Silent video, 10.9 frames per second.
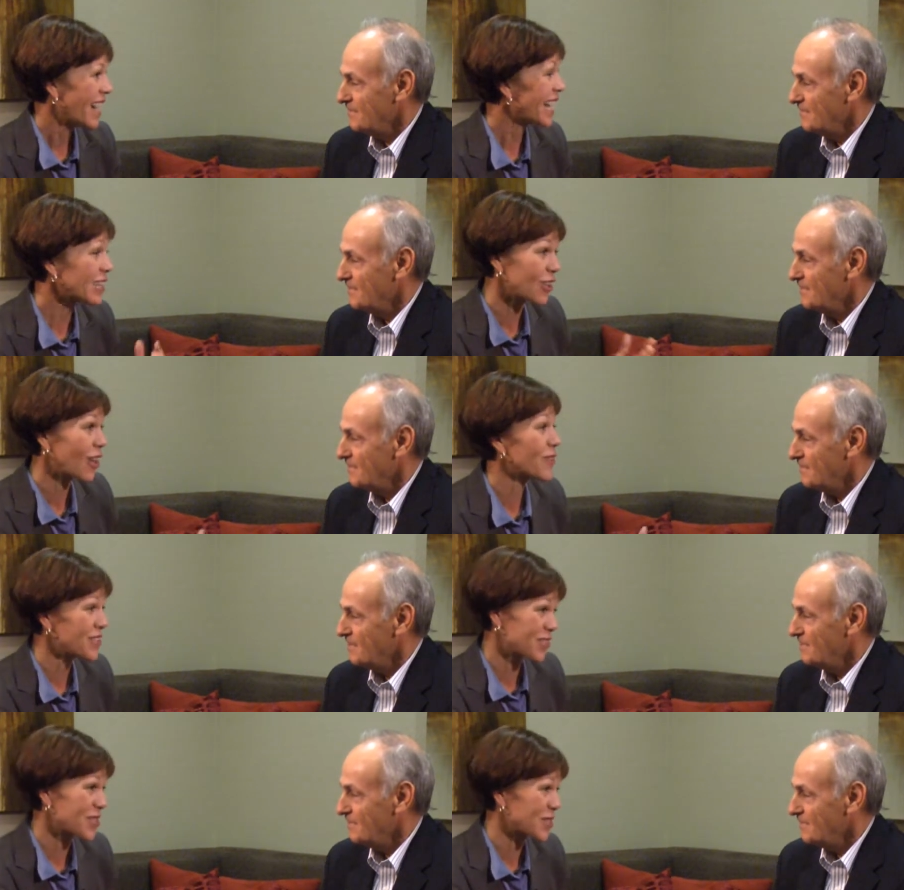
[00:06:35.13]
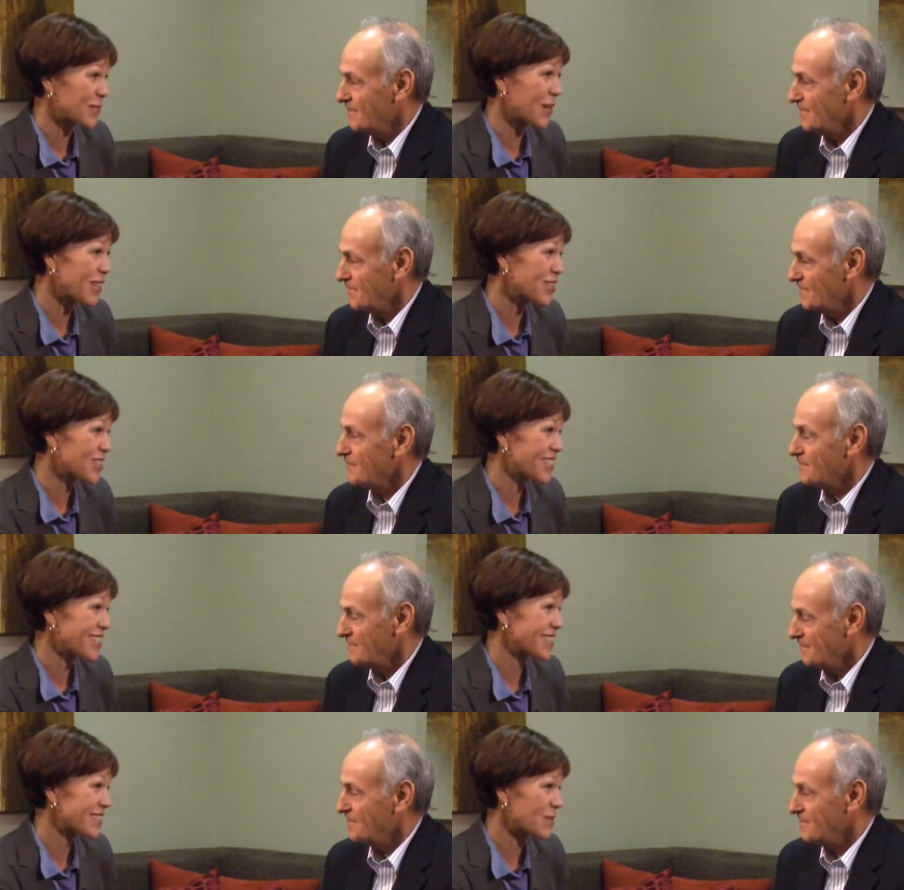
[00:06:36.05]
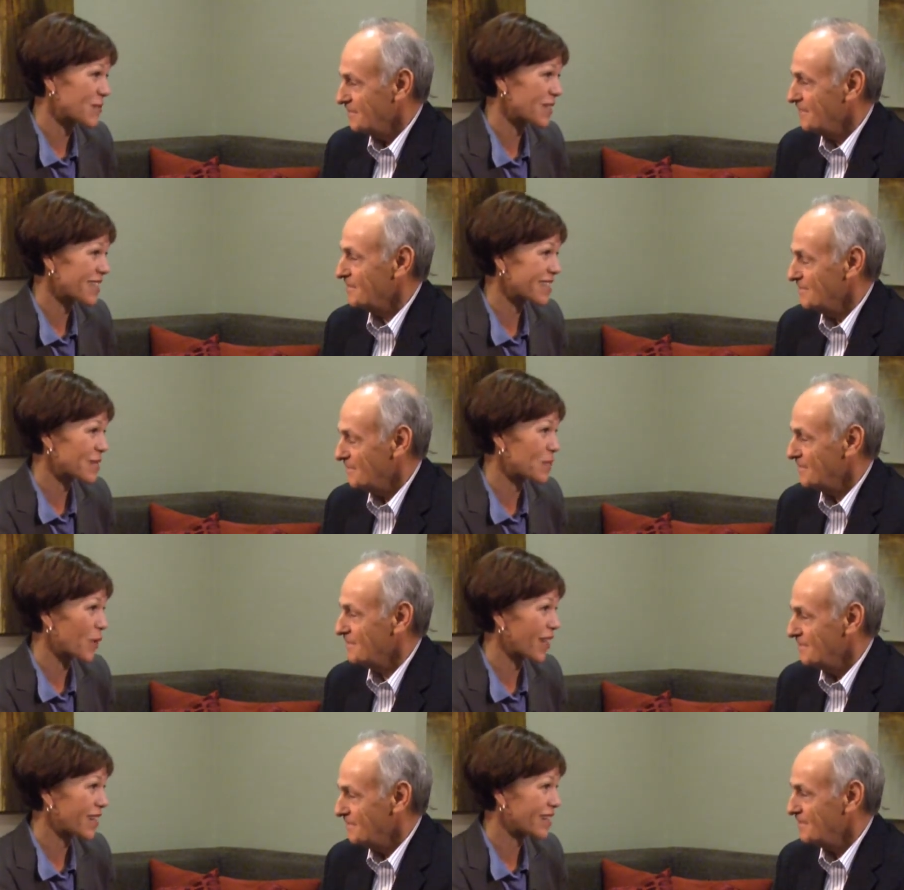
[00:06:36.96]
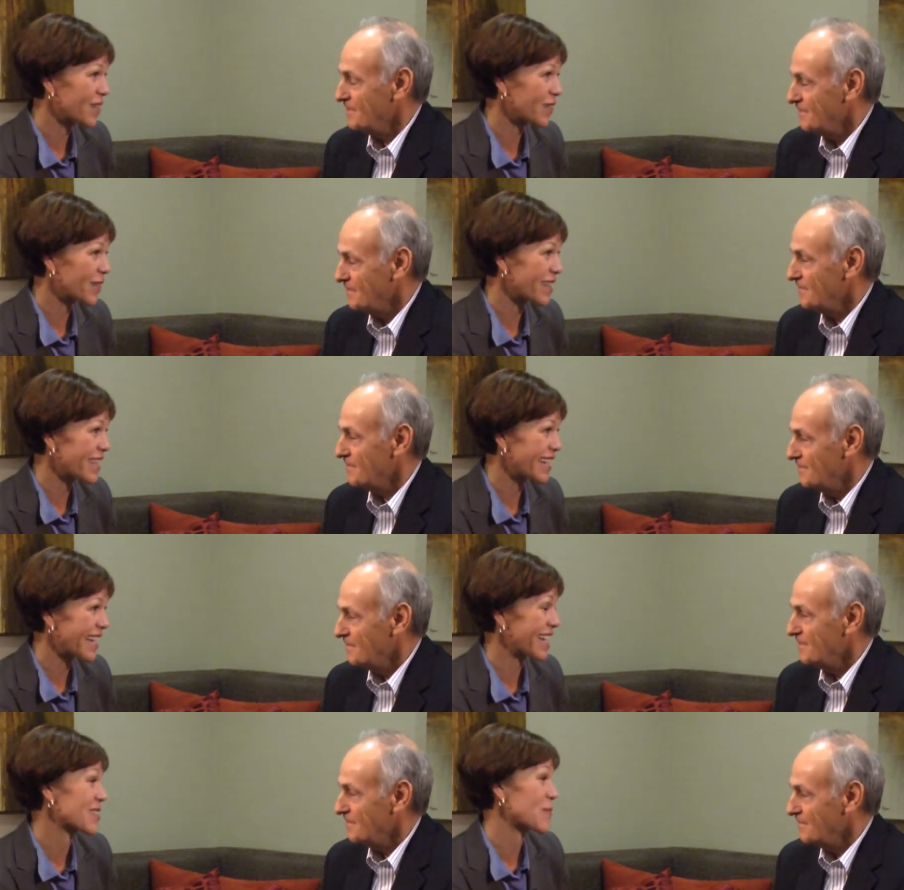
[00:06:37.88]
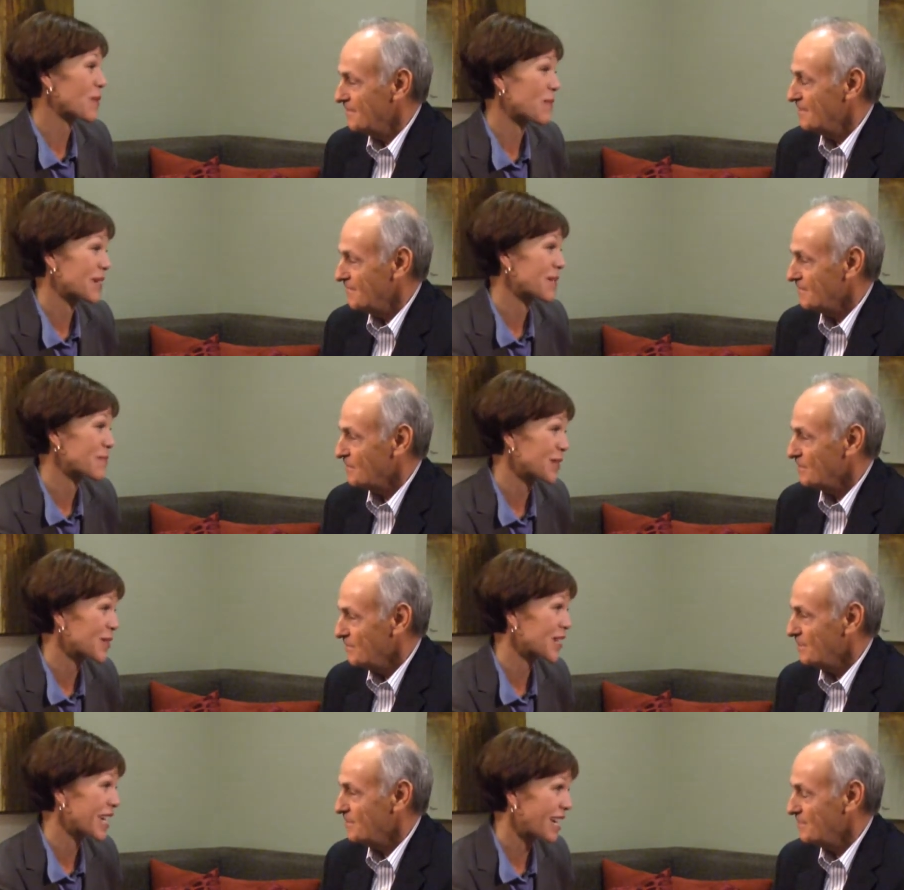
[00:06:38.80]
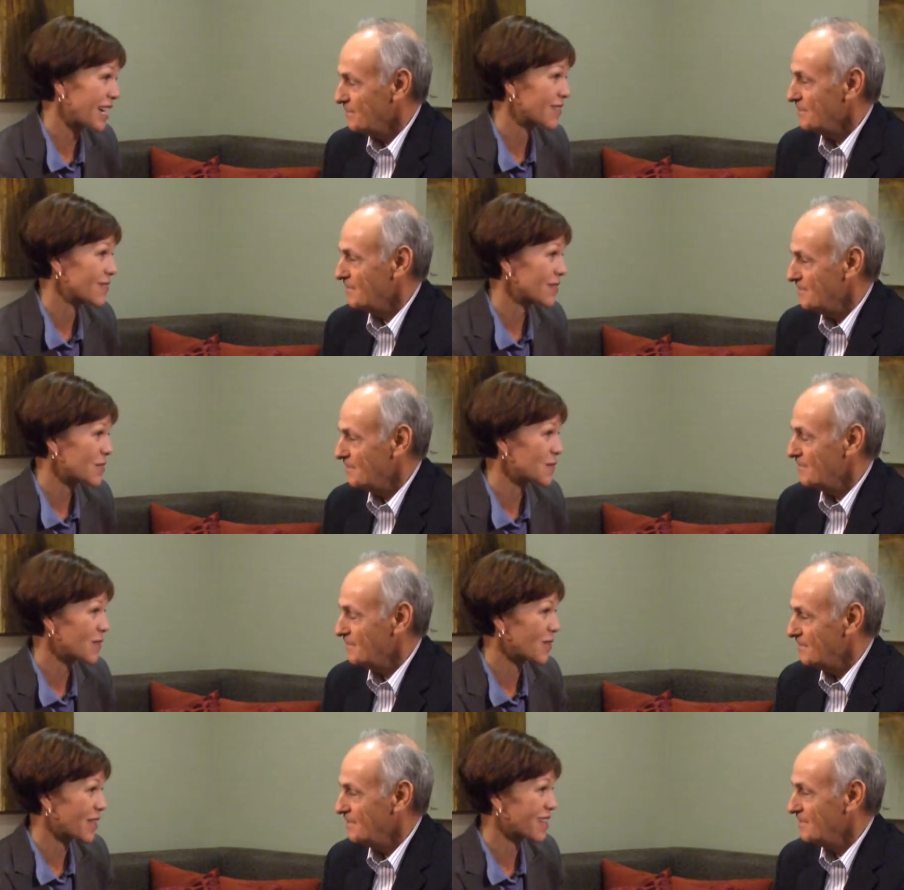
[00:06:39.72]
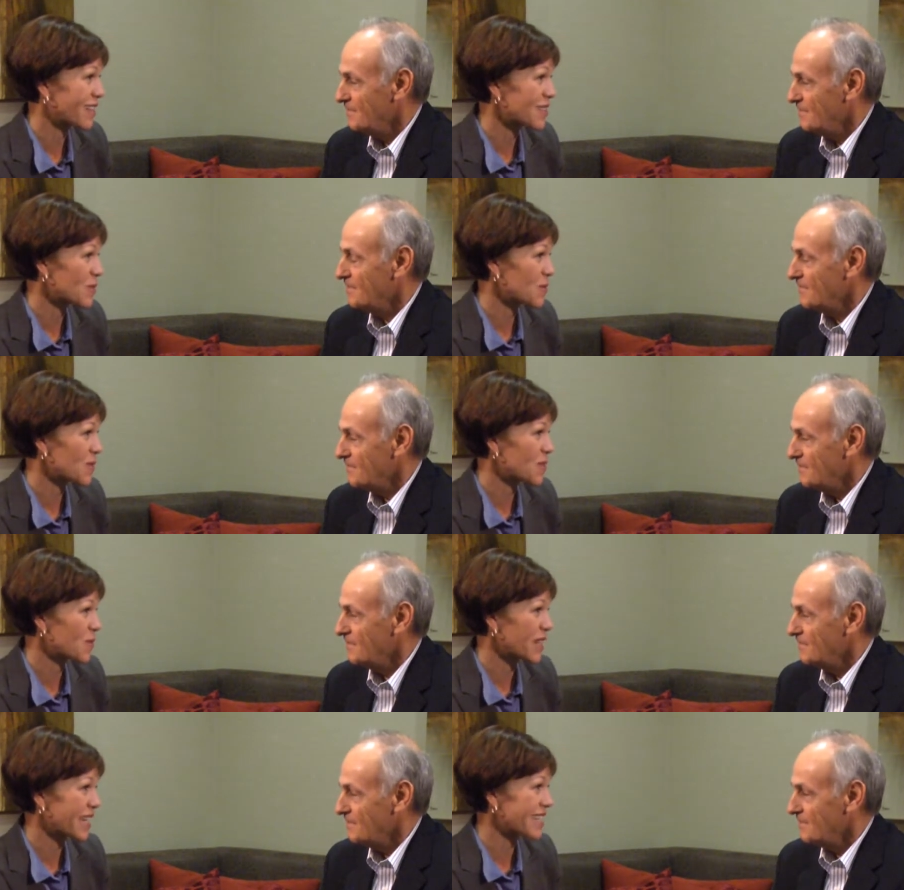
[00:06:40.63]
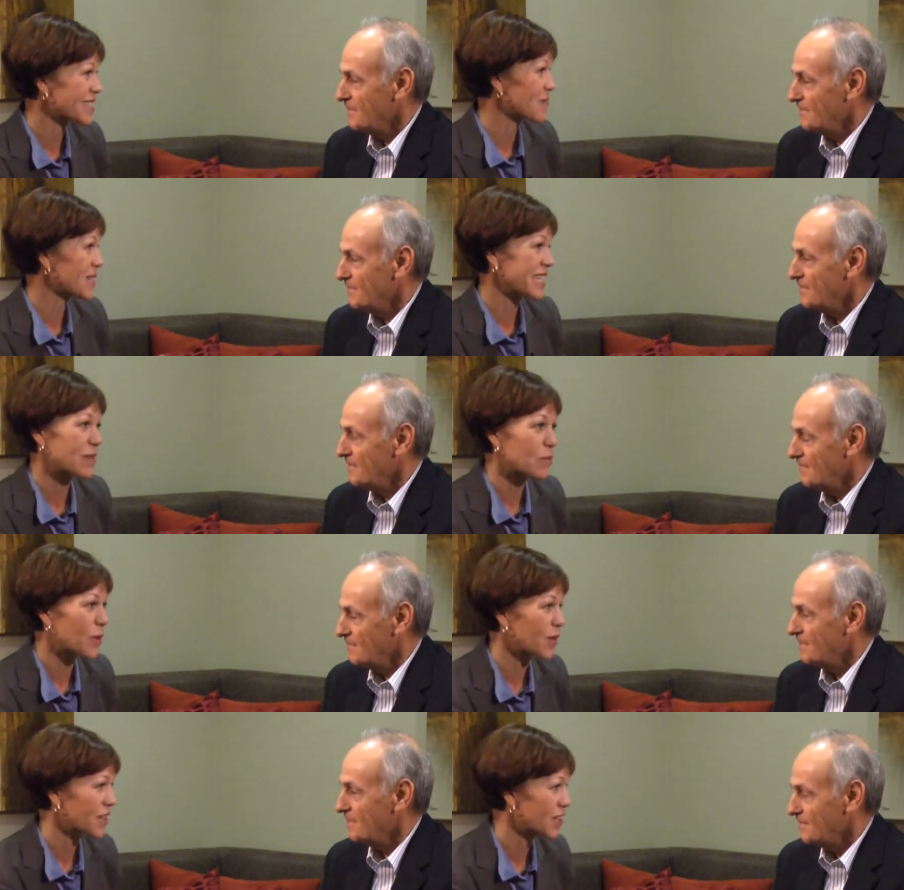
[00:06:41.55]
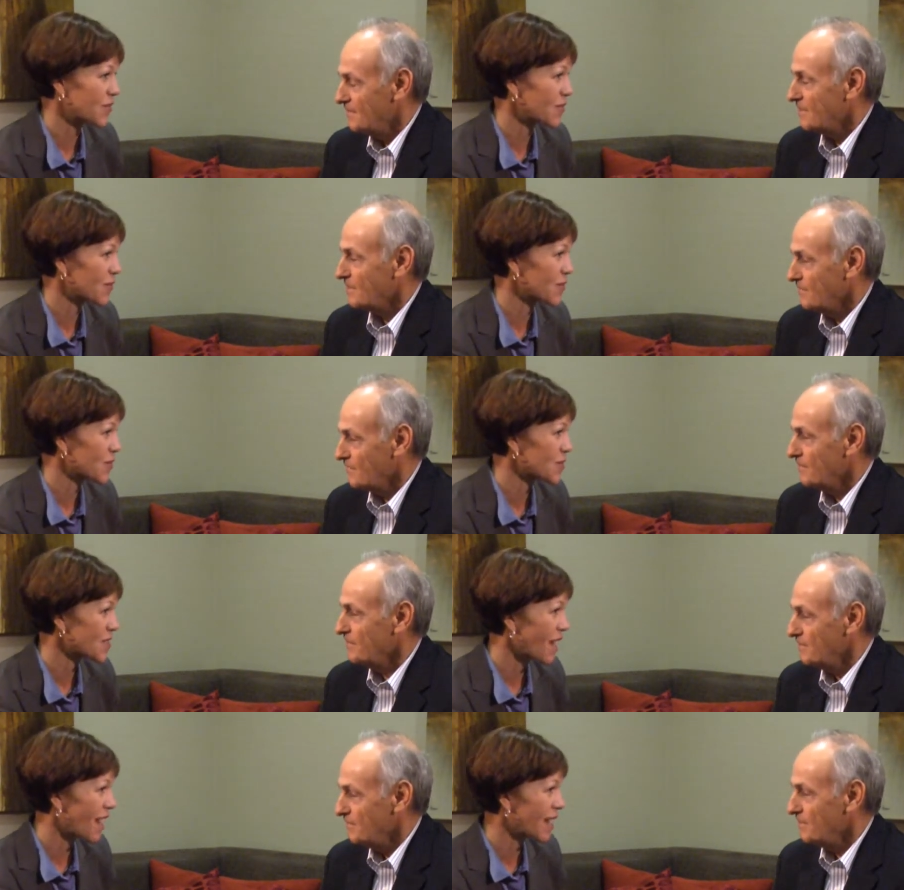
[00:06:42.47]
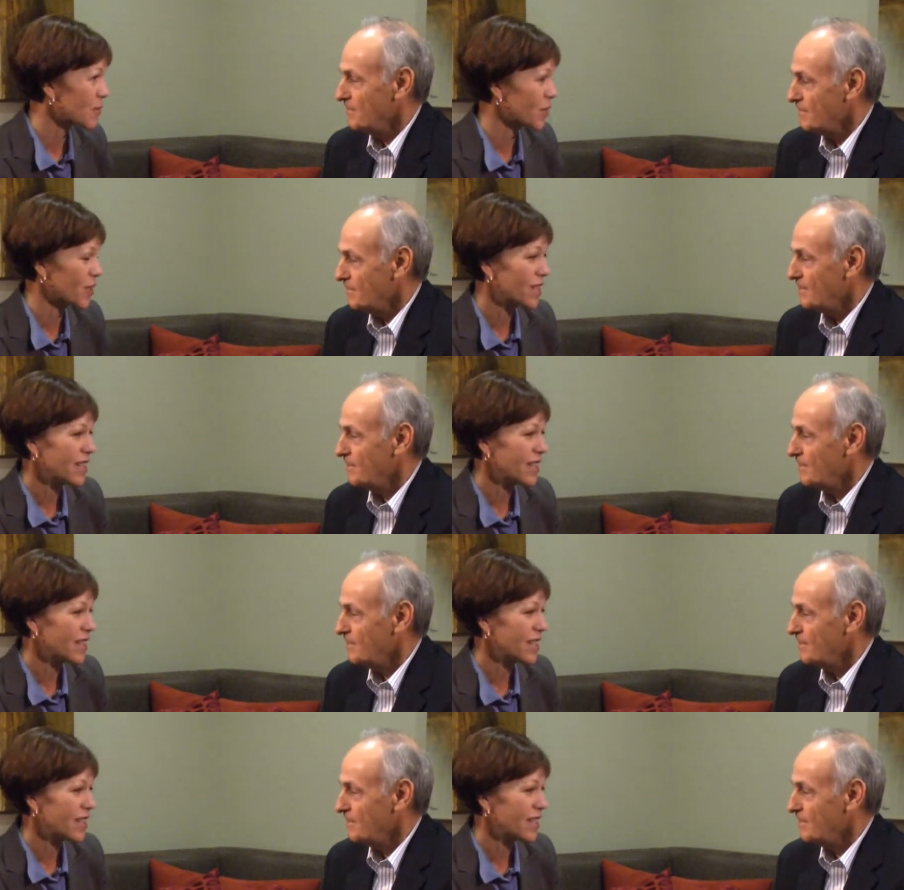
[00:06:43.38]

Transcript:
Speaker 1: I love it just as much, teaching somebody that's brand new. I think I actually probably get a bigger kick out of it, to be quite honest with you, when I get somebody to hit the ball in the air for the first time or